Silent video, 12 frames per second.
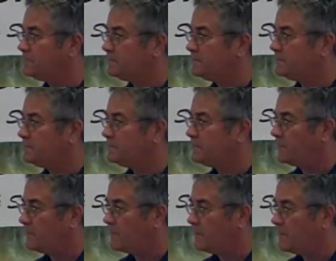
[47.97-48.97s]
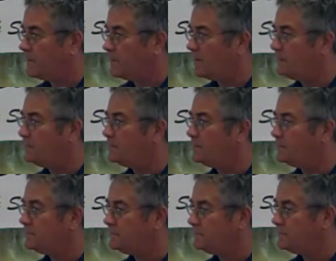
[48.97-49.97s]

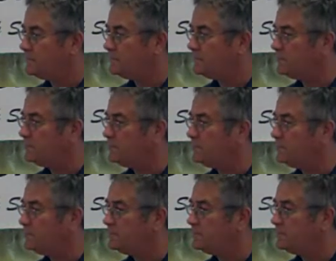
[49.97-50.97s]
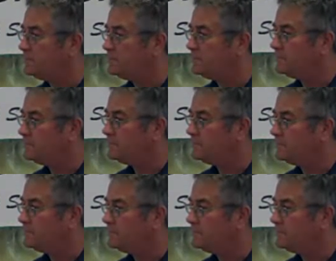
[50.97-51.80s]
(silent)